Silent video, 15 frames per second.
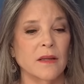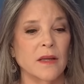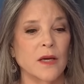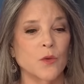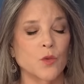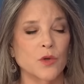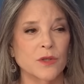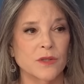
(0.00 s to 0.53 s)

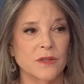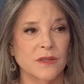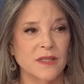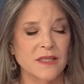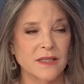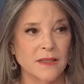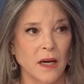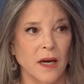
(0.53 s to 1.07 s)
it was
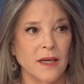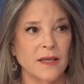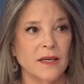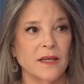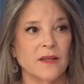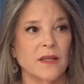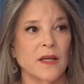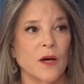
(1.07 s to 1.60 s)

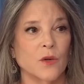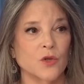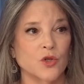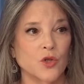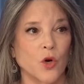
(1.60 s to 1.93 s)
decided that